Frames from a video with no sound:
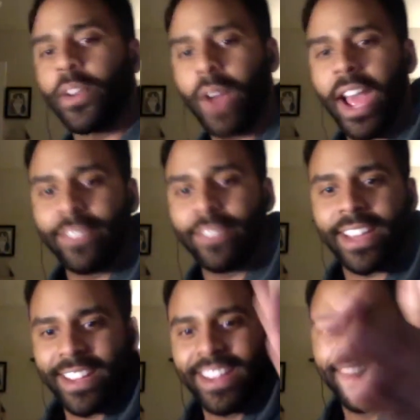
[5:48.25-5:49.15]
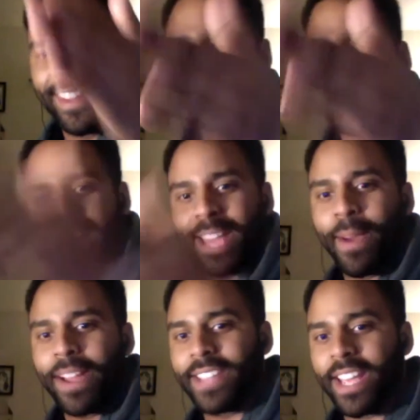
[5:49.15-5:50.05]
I don't have like the day
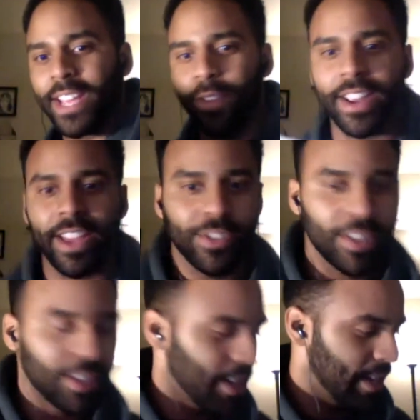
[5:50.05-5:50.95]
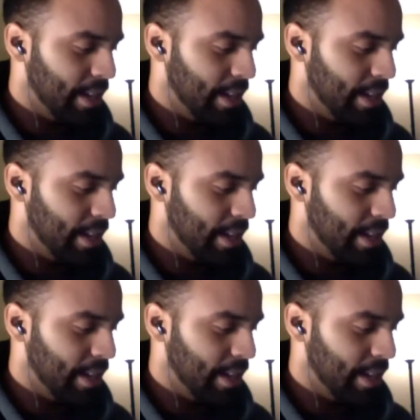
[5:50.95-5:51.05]
by day gradations.